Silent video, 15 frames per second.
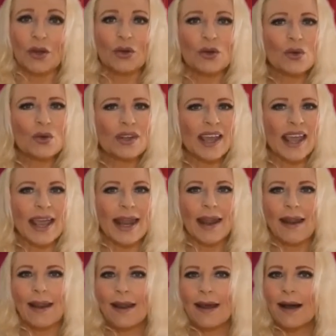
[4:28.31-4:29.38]
who
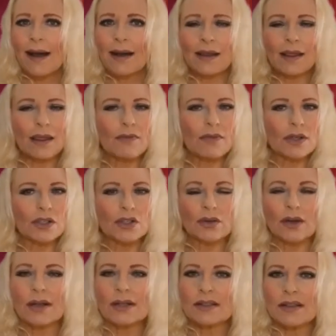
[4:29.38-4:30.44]
cannot even
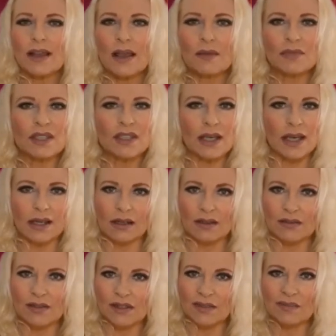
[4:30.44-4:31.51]
trust
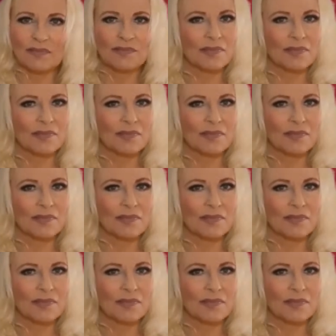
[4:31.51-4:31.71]
themselves.